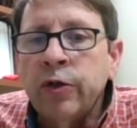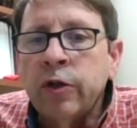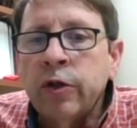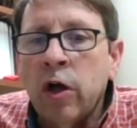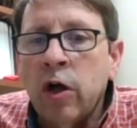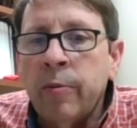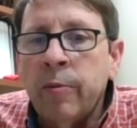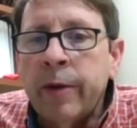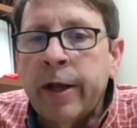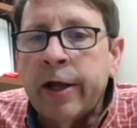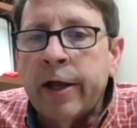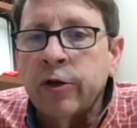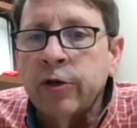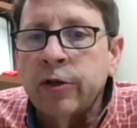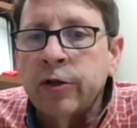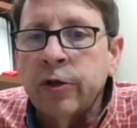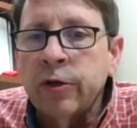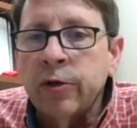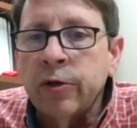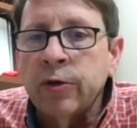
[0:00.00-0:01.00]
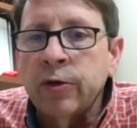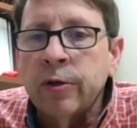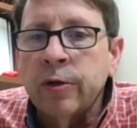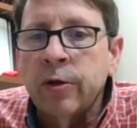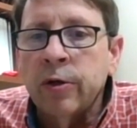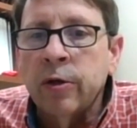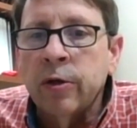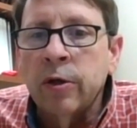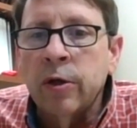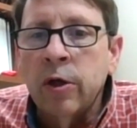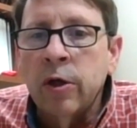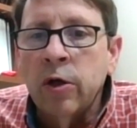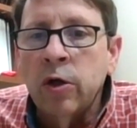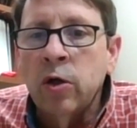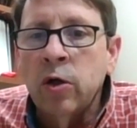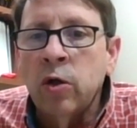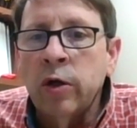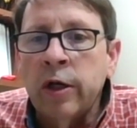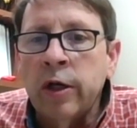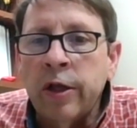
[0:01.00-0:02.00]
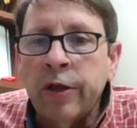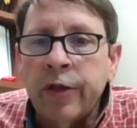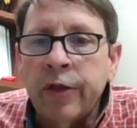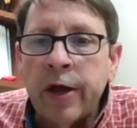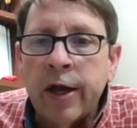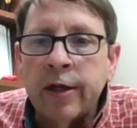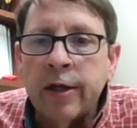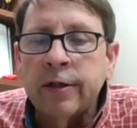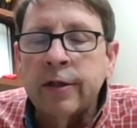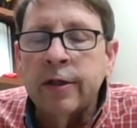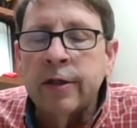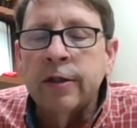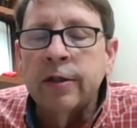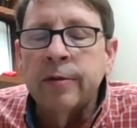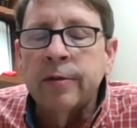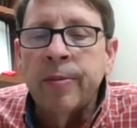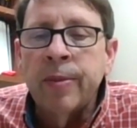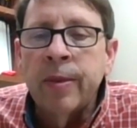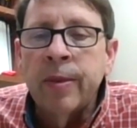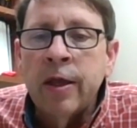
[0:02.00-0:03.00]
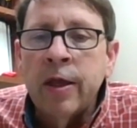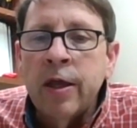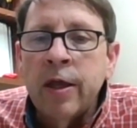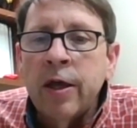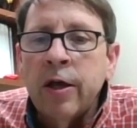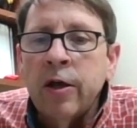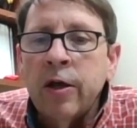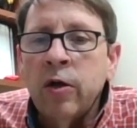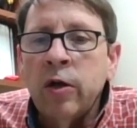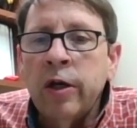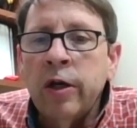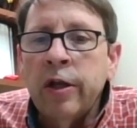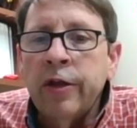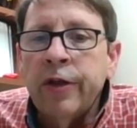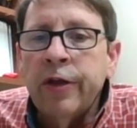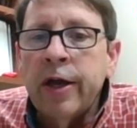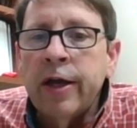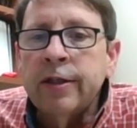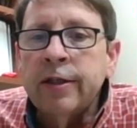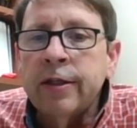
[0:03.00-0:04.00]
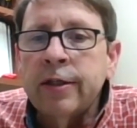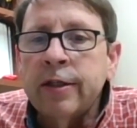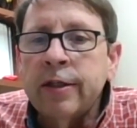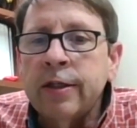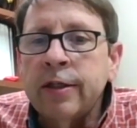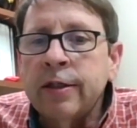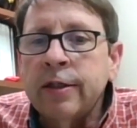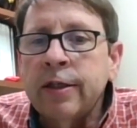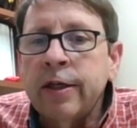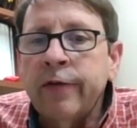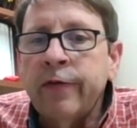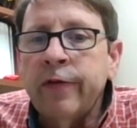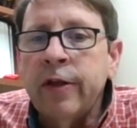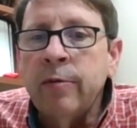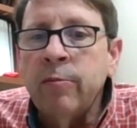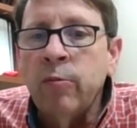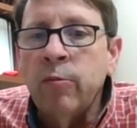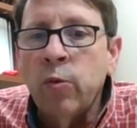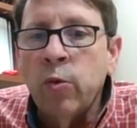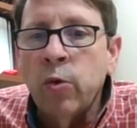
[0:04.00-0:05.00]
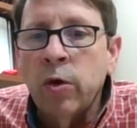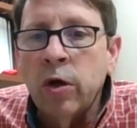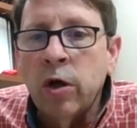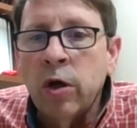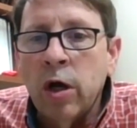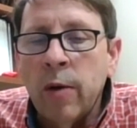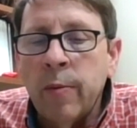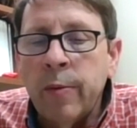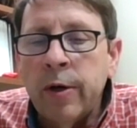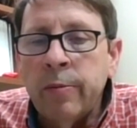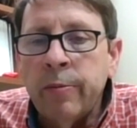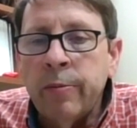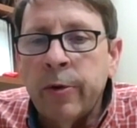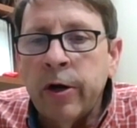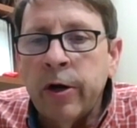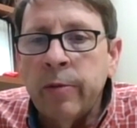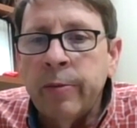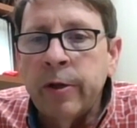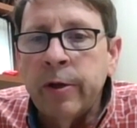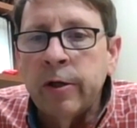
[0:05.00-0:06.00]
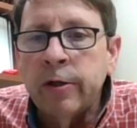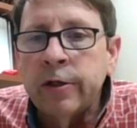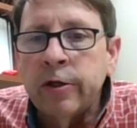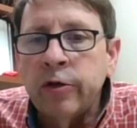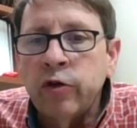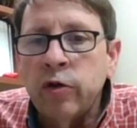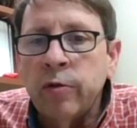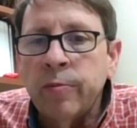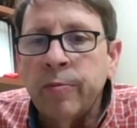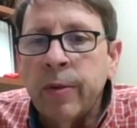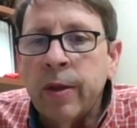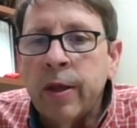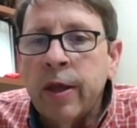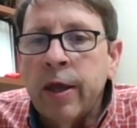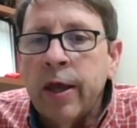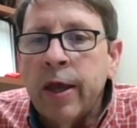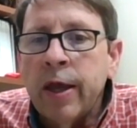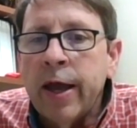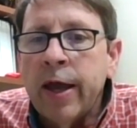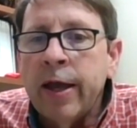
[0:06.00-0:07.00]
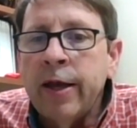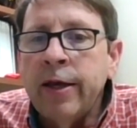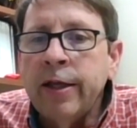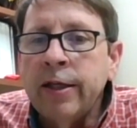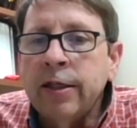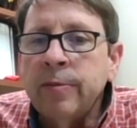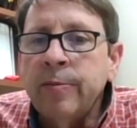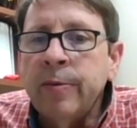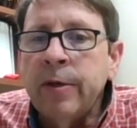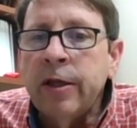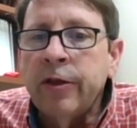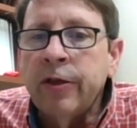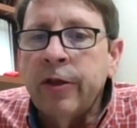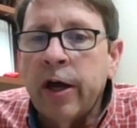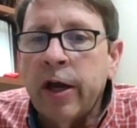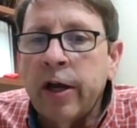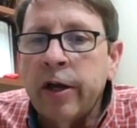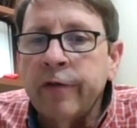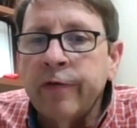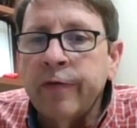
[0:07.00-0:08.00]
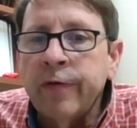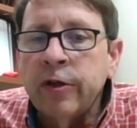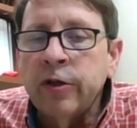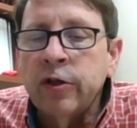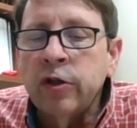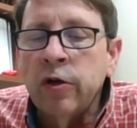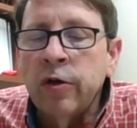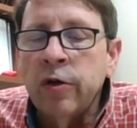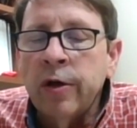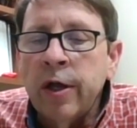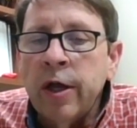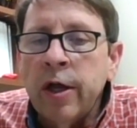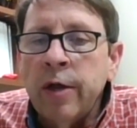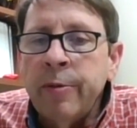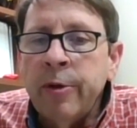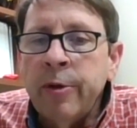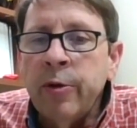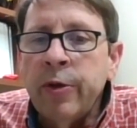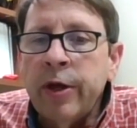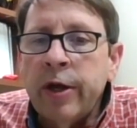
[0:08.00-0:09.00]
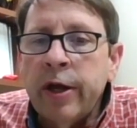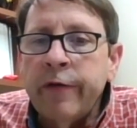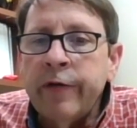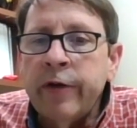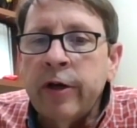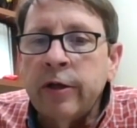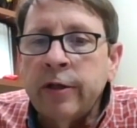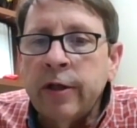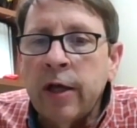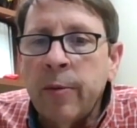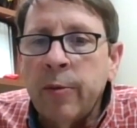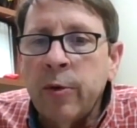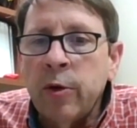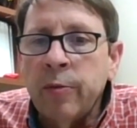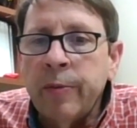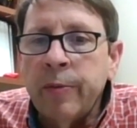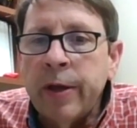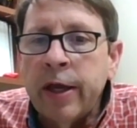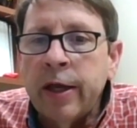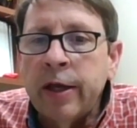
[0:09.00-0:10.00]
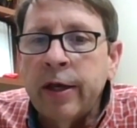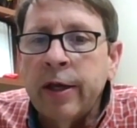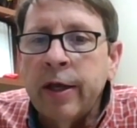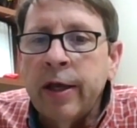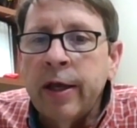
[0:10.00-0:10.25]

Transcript: gallbladder stones or cholelithiasis. Cholelithiasis is definitely more common in bardet syndrome and needs to be thought of. And so people that are having abdominal pain